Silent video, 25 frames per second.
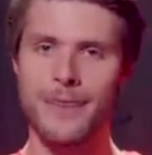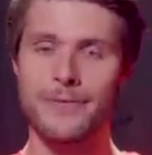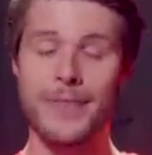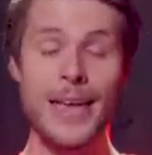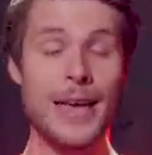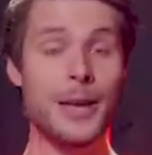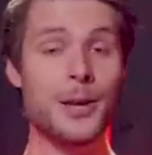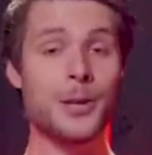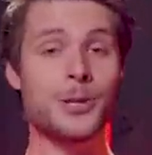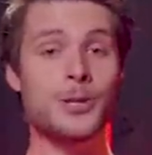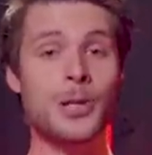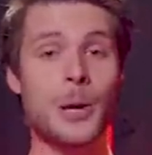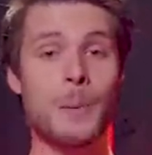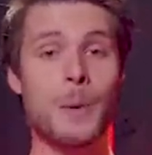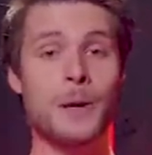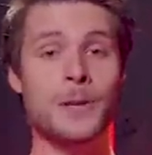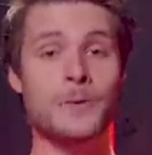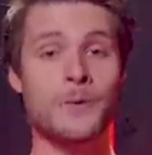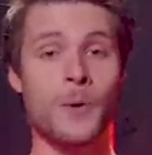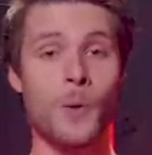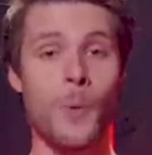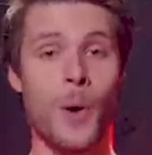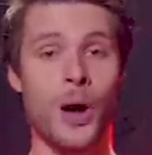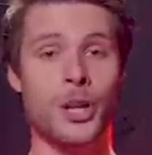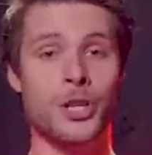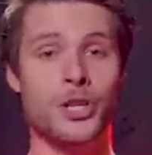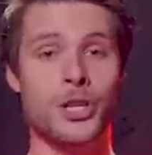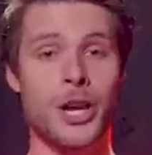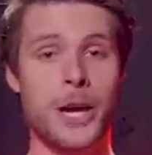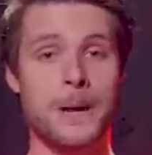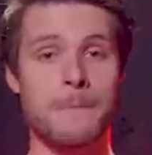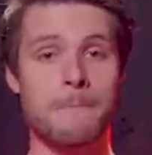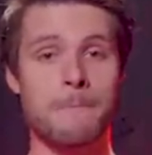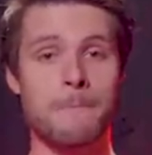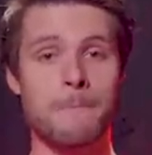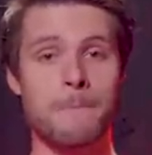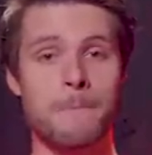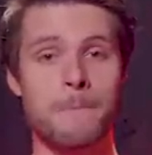Thank you so much for
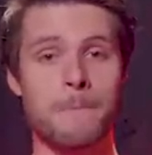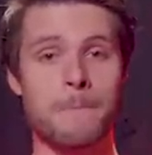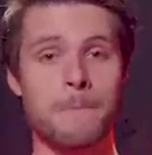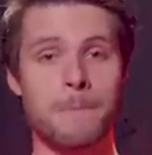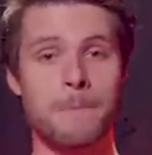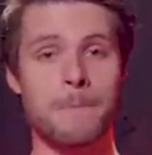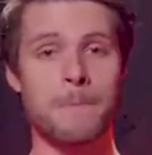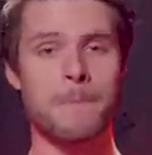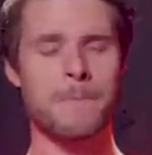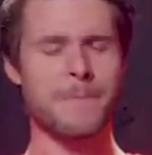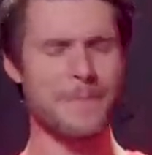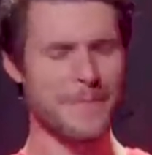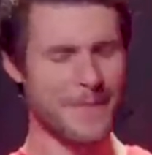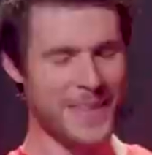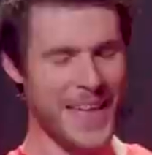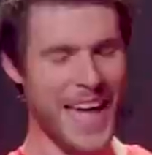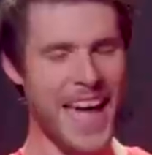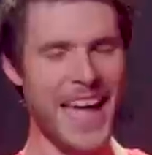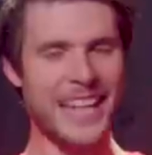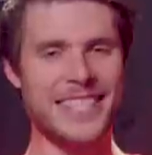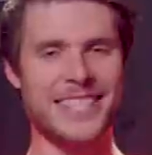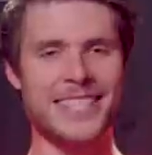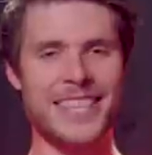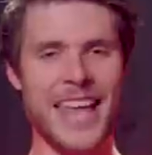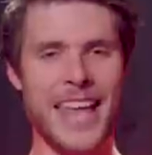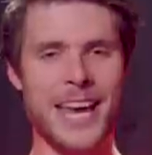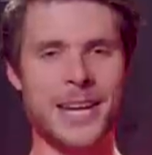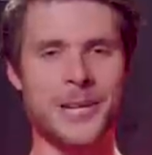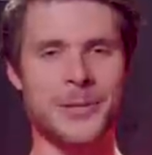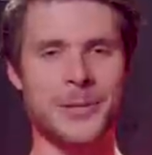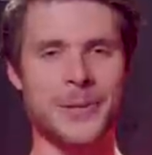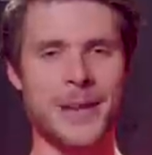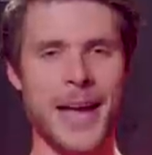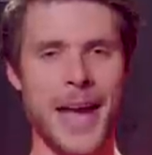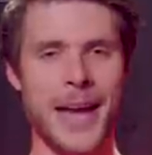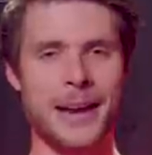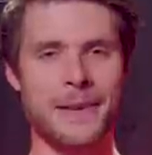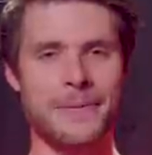watching and stay
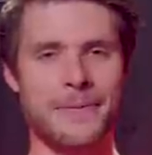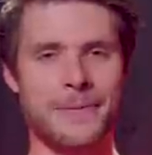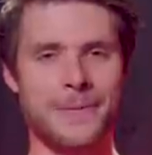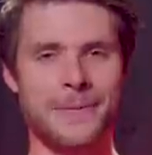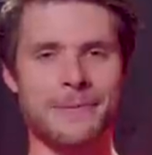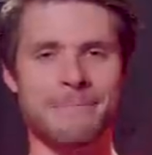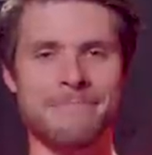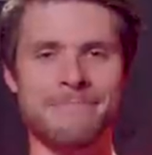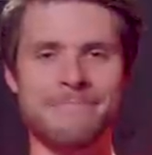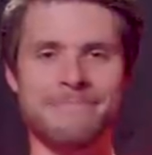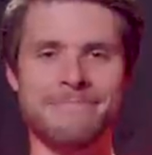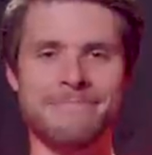creative.